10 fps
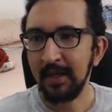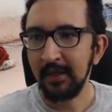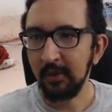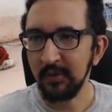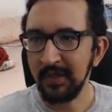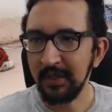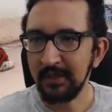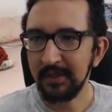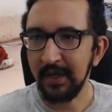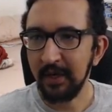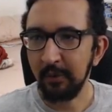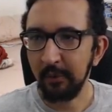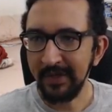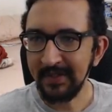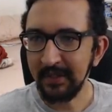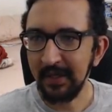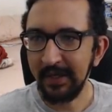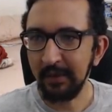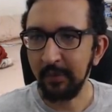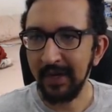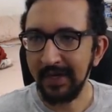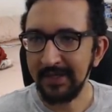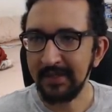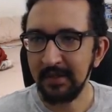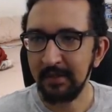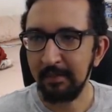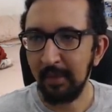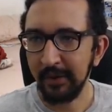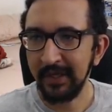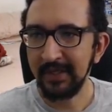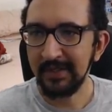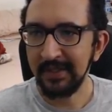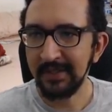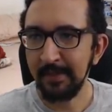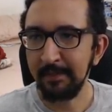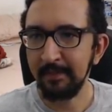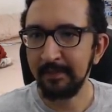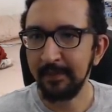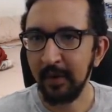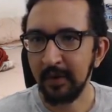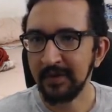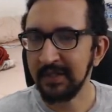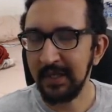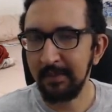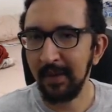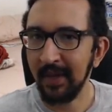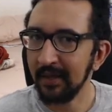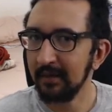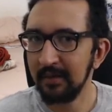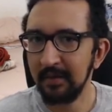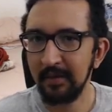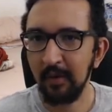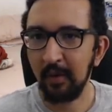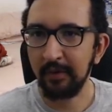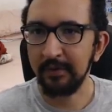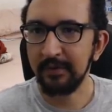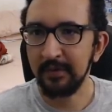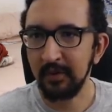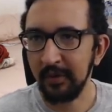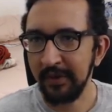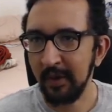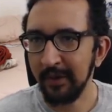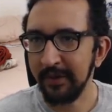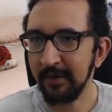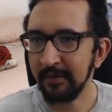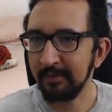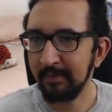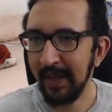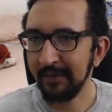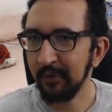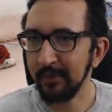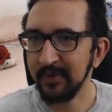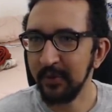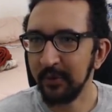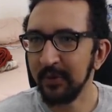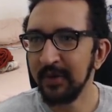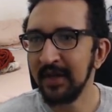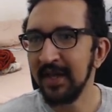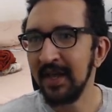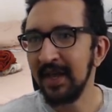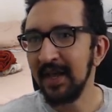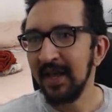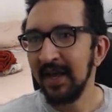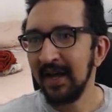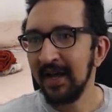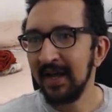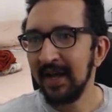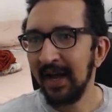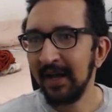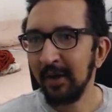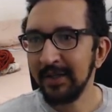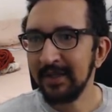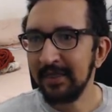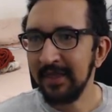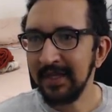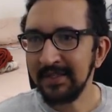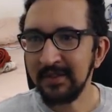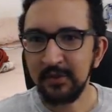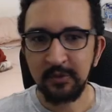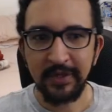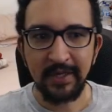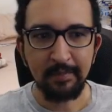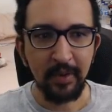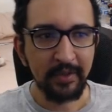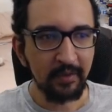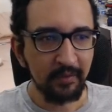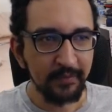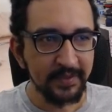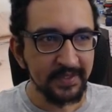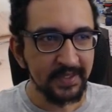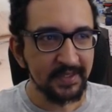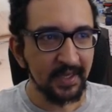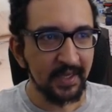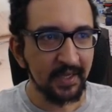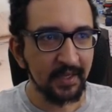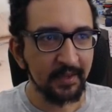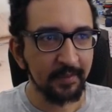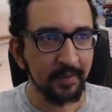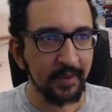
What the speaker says: using the recently released modding system on Steam and on the other platforms too. I got this 3D model. This is a